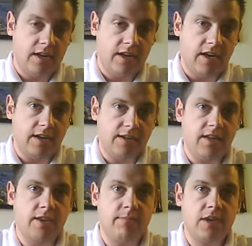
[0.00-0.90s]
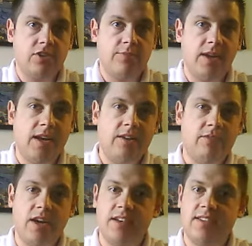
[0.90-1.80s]
Uh, today, Macho
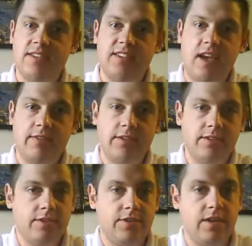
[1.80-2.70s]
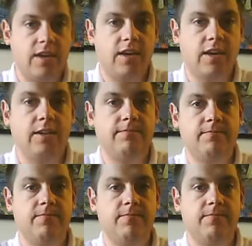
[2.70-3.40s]
Man Randy Savage uh,